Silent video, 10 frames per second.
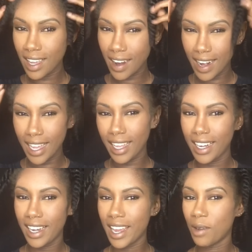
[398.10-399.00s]
All right,
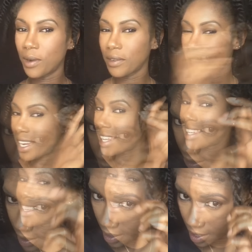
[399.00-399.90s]
now we're ready.
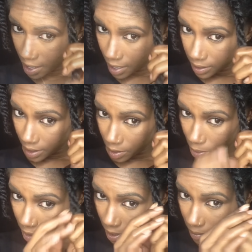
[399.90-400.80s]
So you
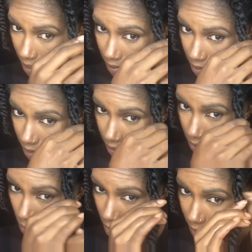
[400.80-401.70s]
pretty much
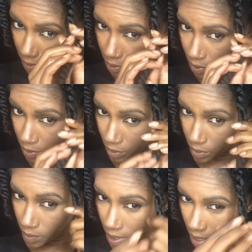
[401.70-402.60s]
just want
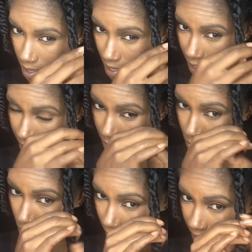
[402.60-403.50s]
to
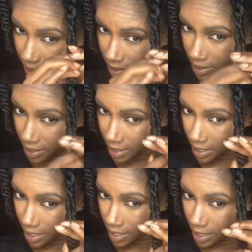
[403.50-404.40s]
untwist
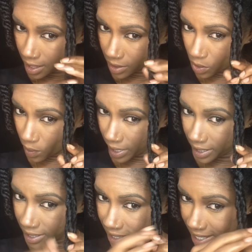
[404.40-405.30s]
the
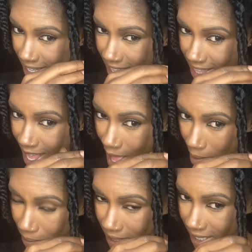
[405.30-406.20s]
twist in the
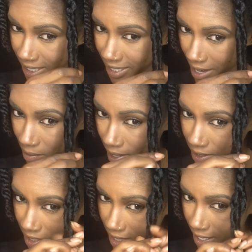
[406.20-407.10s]
opposite
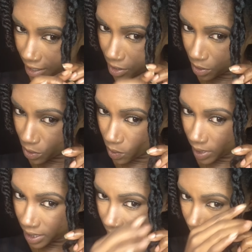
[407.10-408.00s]
direction that you
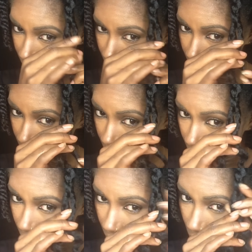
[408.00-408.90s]
twisted,
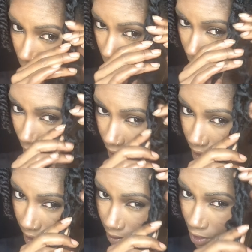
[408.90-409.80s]
and it will kind of